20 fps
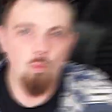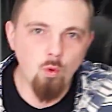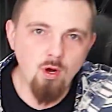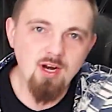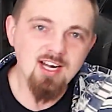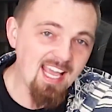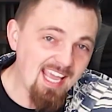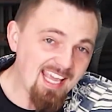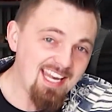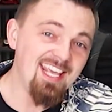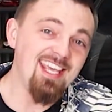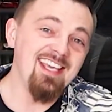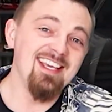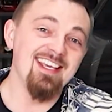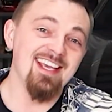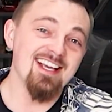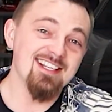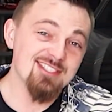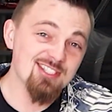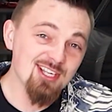
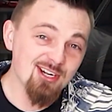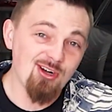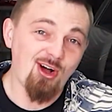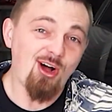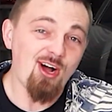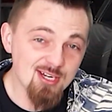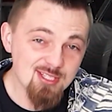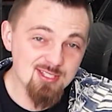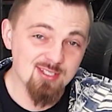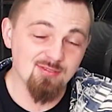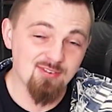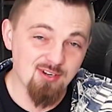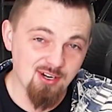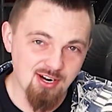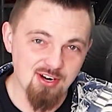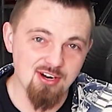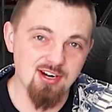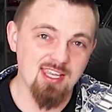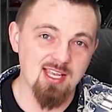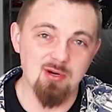180 is the cost of a
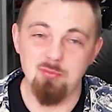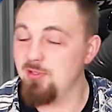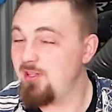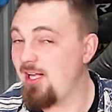Hurricane